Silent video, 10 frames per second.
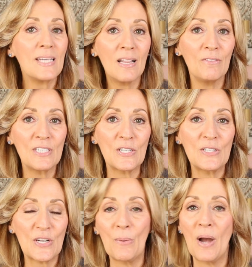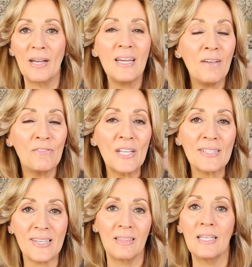television show on
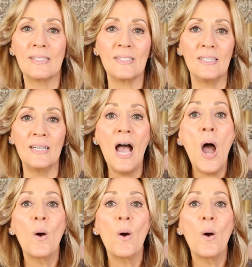Netflix and listen